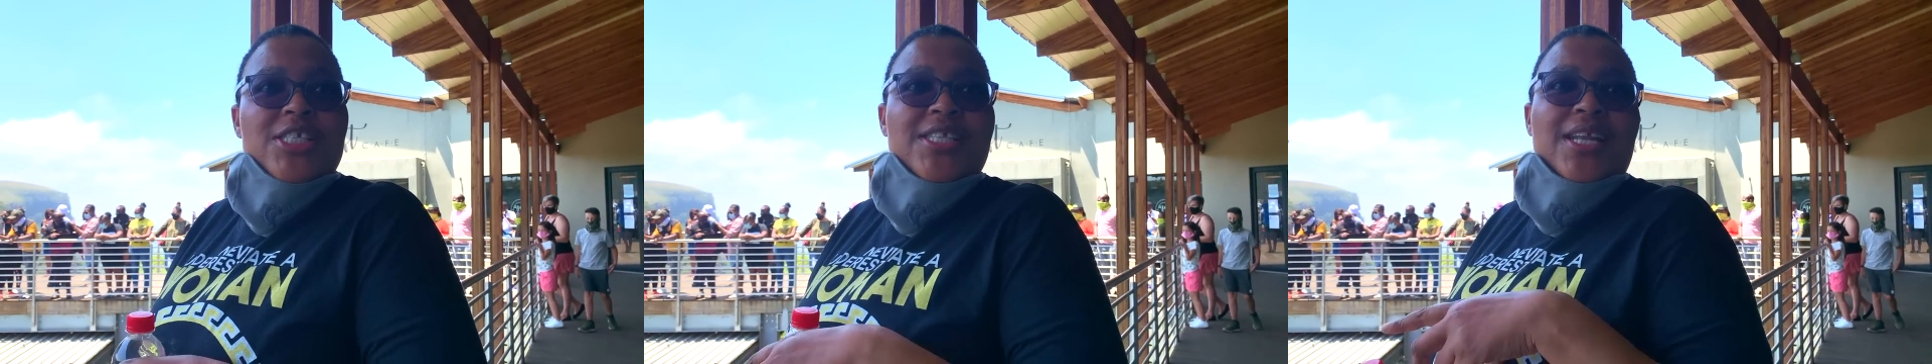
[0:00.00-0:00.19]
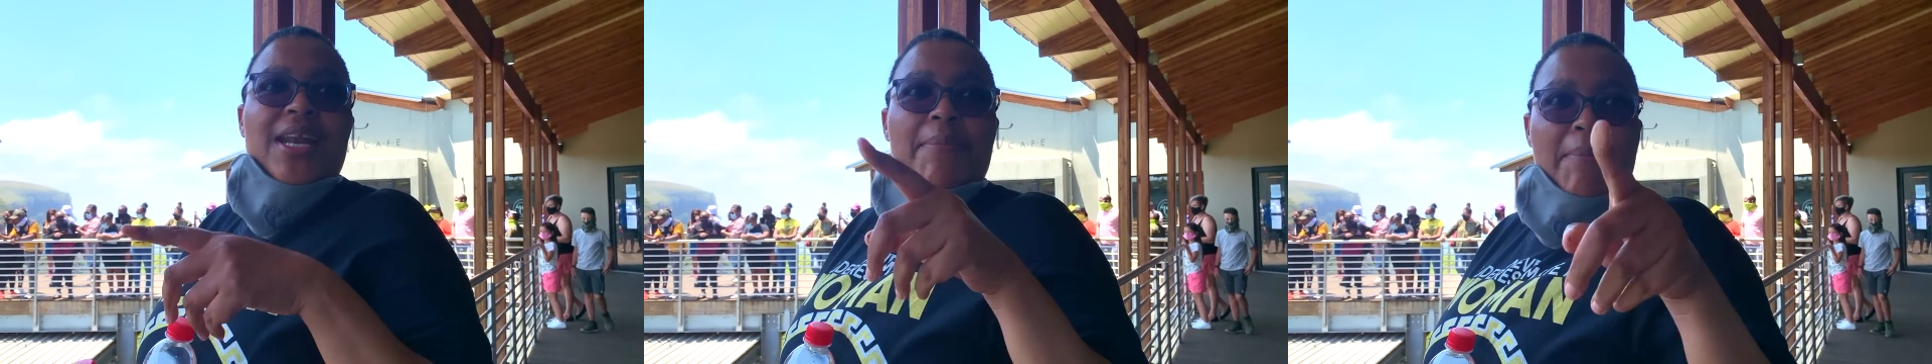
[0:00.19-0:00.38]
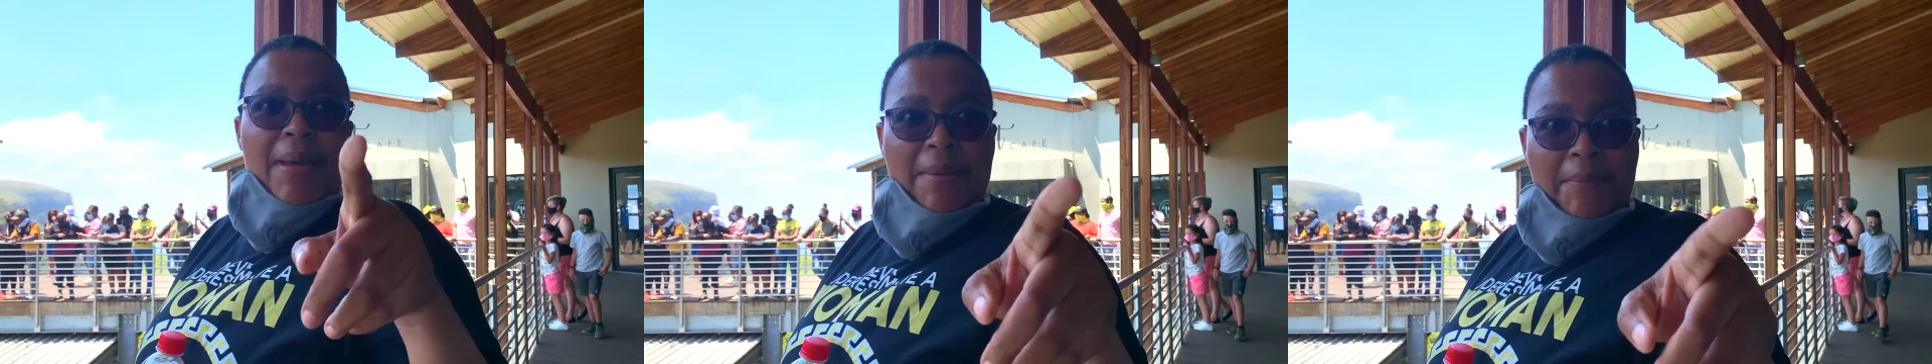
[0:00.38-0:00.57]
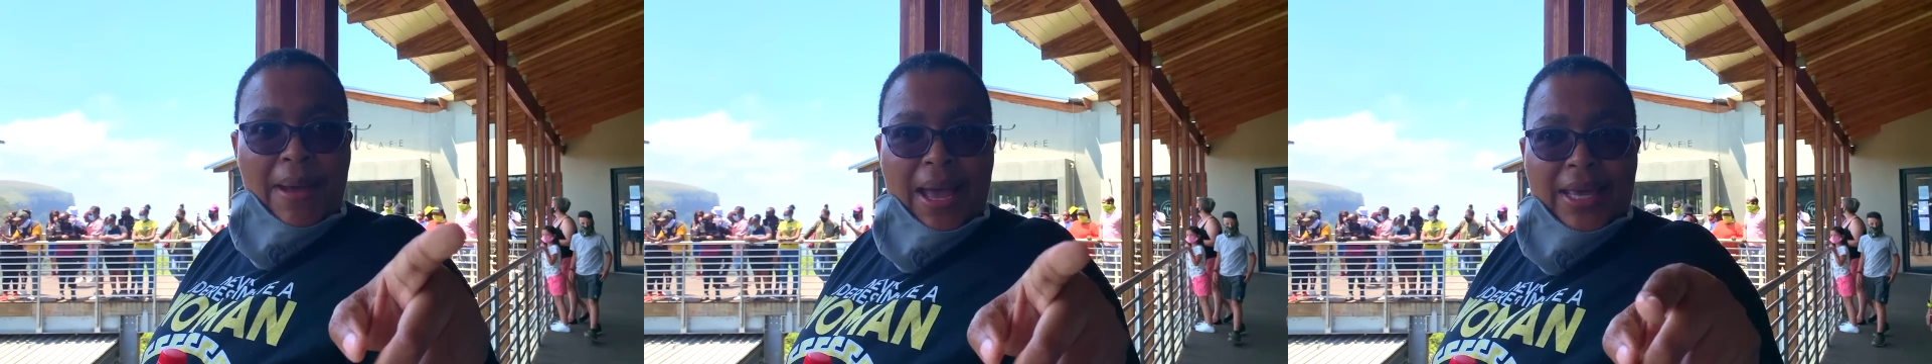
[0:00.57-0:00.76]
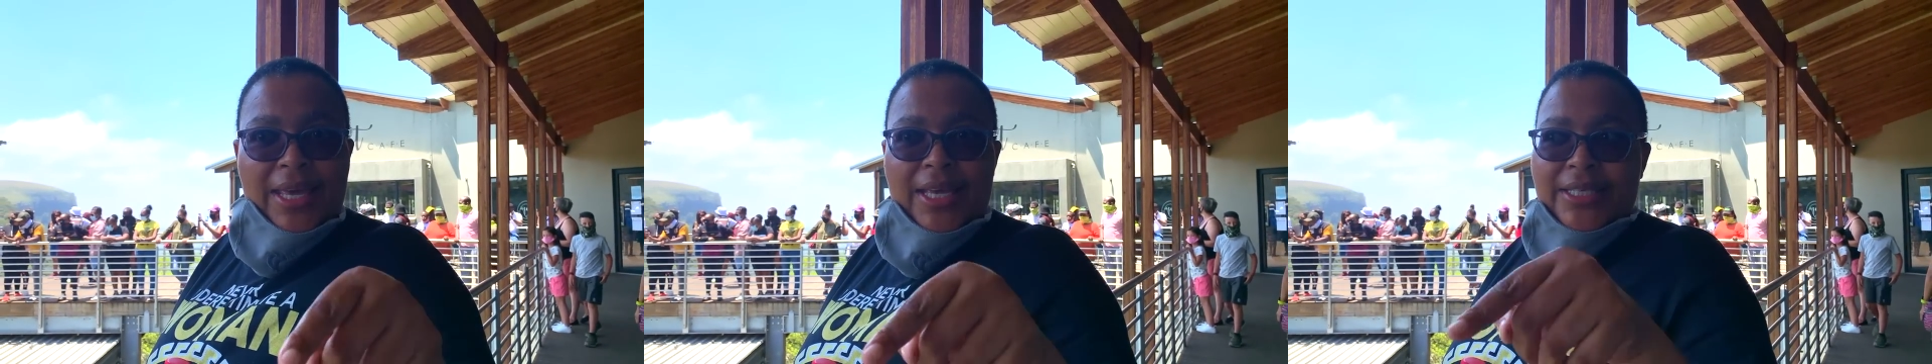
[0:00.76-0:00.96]
Remember,
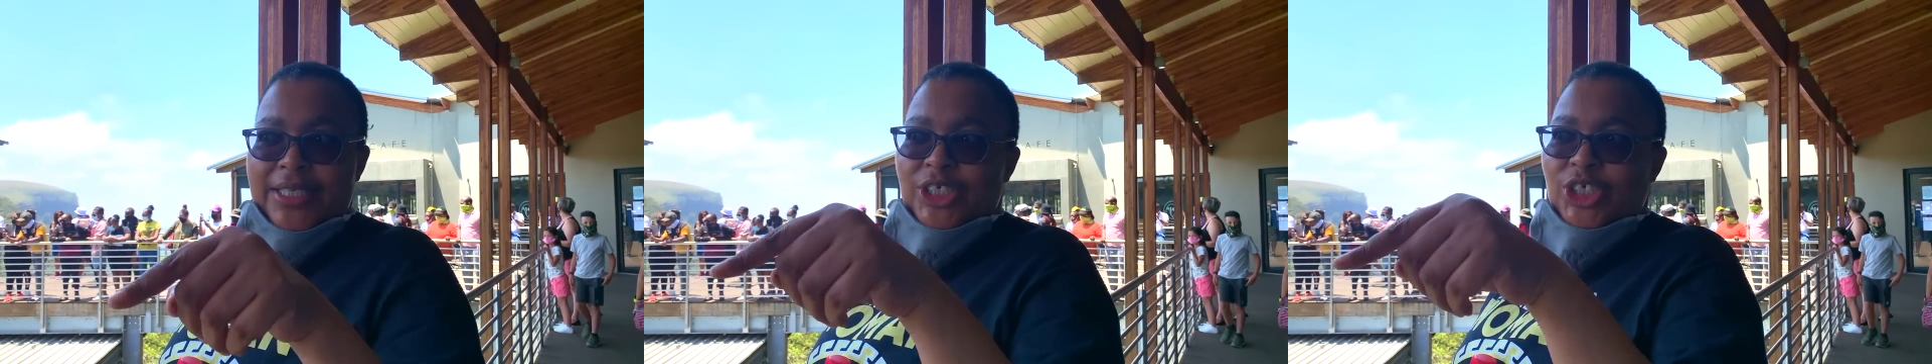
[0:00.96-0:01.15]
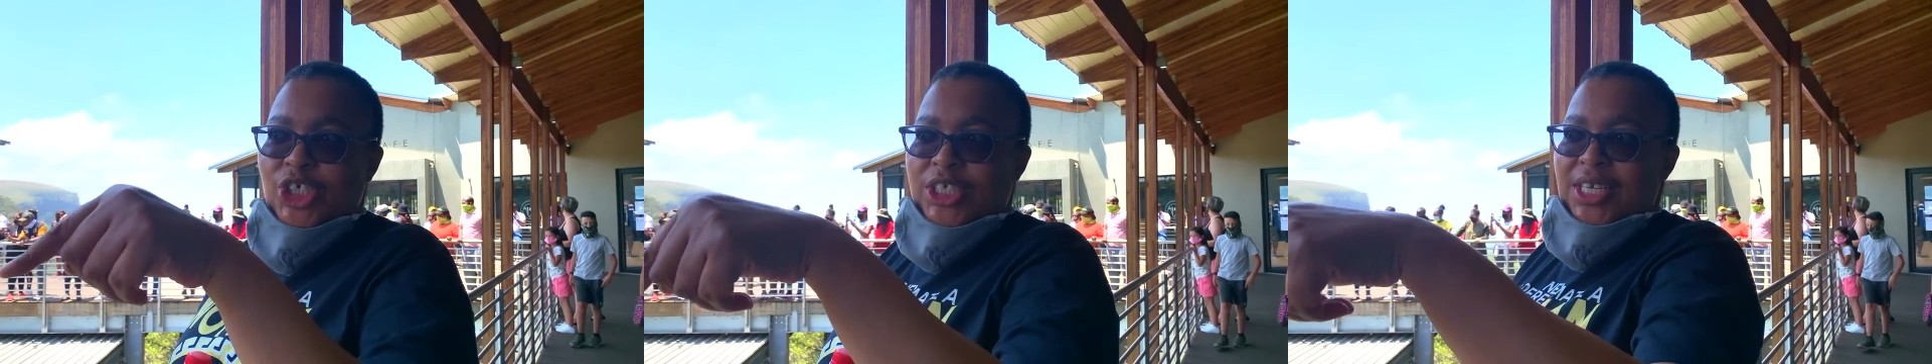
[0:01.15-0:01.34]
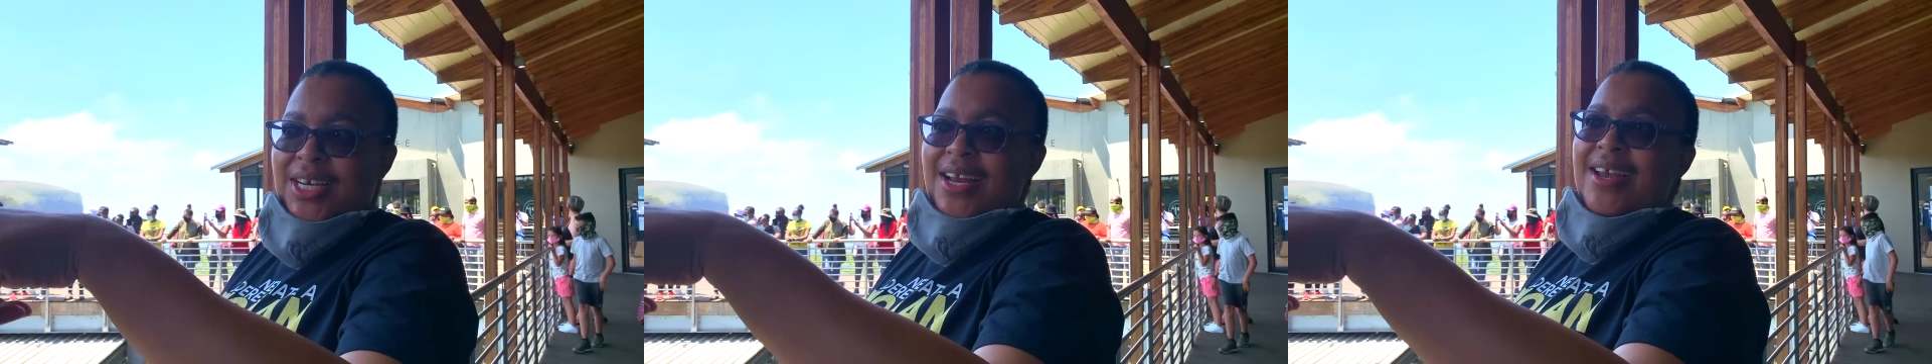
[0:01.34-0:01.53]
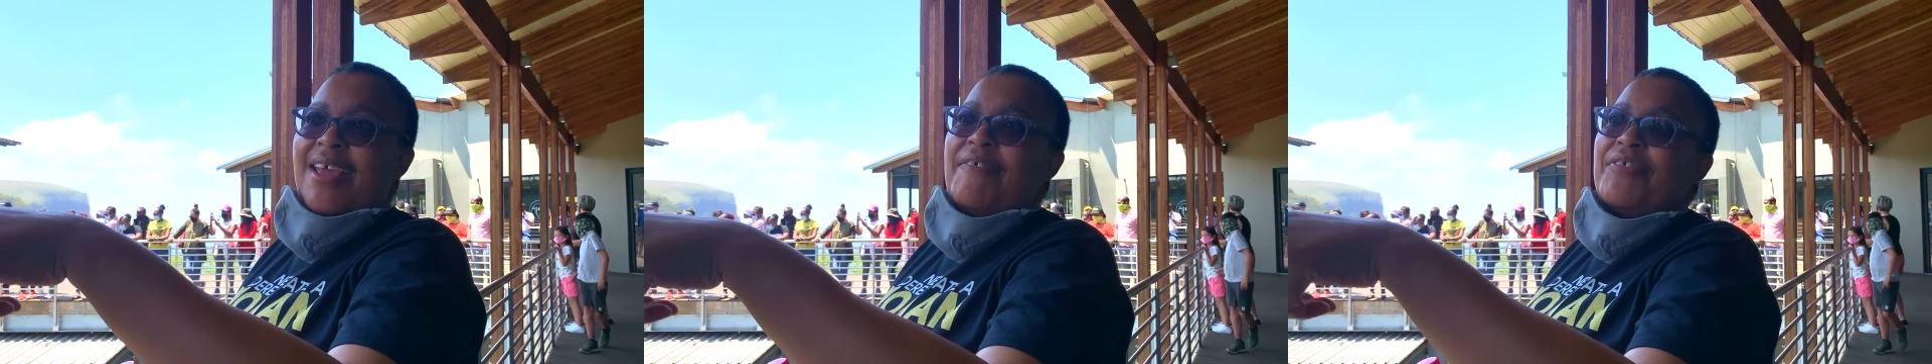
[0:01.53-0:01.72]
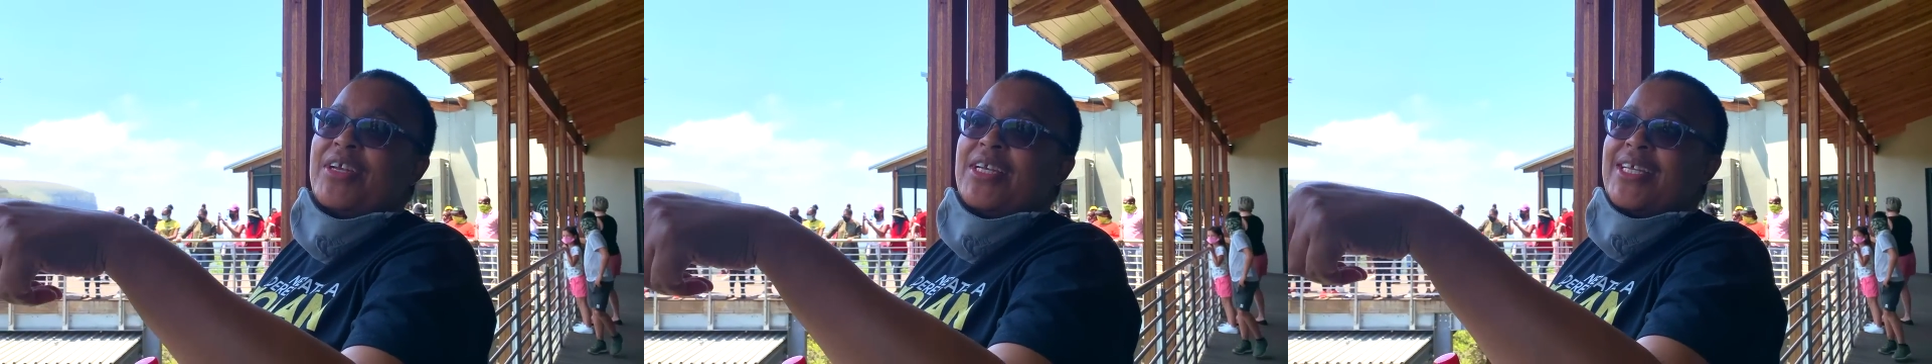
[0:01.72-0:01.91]
she didn't even